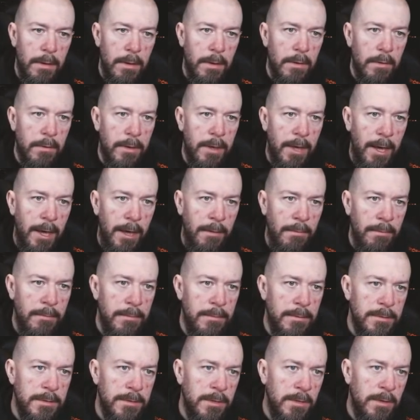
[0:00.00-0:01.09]
Okay,
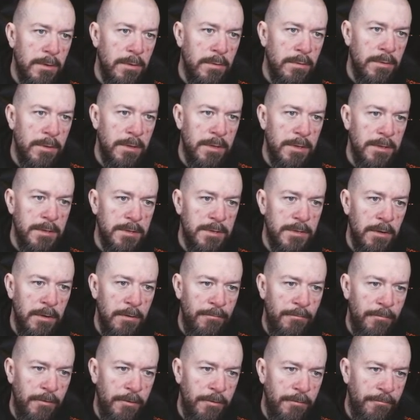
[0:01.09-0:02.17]
so the
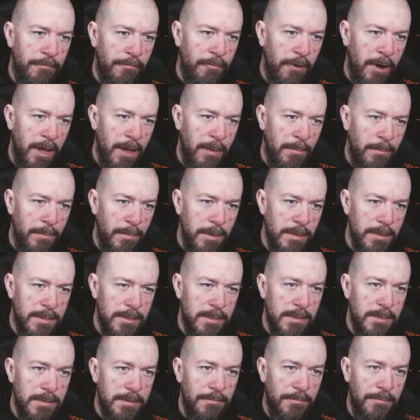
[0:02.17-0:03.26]
sulfur frame
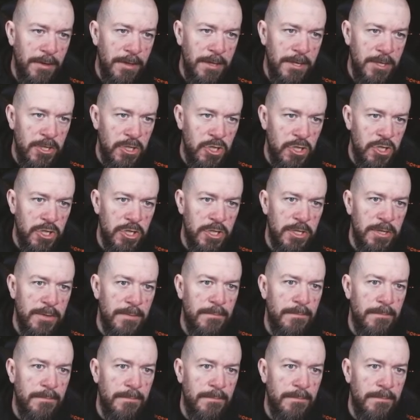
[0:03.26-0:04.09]
is finished.